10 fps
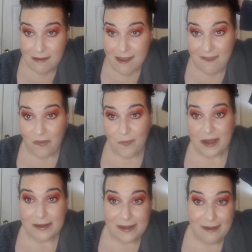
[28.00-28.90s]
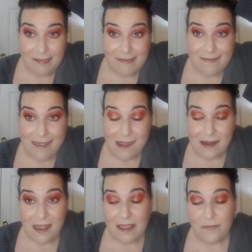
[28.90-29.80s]
experience that
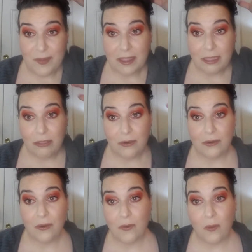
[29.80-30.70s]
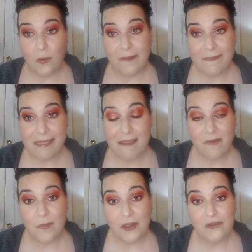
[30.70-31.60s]
I've been through with
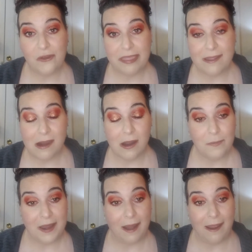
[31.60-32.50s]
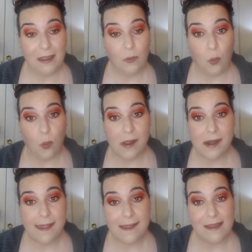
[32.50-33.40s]
exposure therapy and what
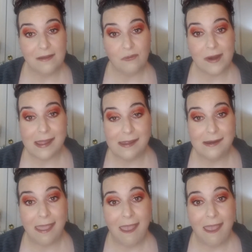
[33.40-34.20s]
I have read